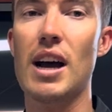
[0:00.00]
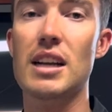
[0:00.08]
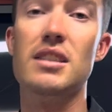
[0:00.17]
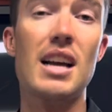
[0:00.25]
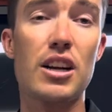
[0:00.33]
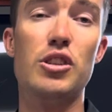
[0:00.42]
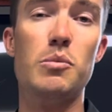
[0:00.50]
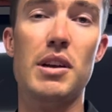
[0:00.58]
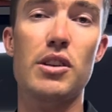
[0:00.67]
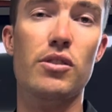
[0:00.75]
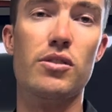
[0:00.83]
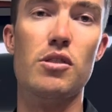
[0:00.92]
and it's actually
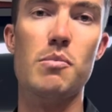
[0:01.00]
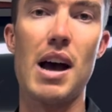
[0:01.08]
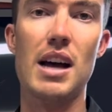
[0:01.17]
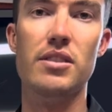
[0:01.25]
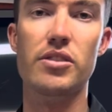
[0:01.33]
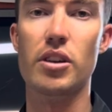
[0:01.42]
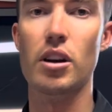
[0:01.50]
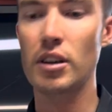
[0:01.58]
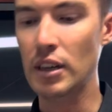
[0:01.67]
been not too bad. So